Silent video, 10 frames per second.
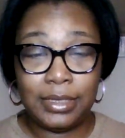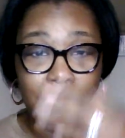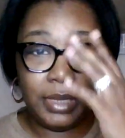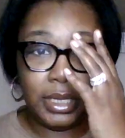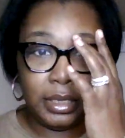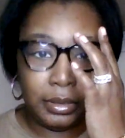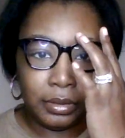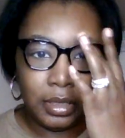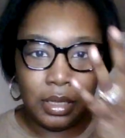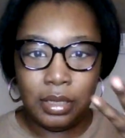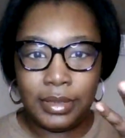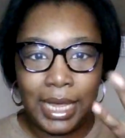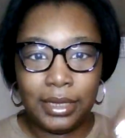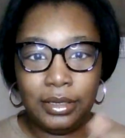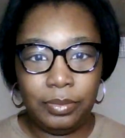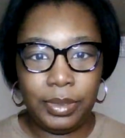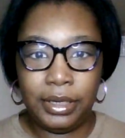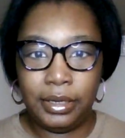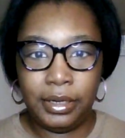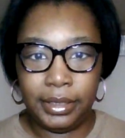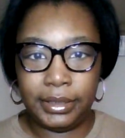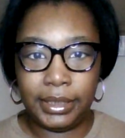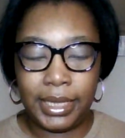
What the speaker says: me, that could have been ugly.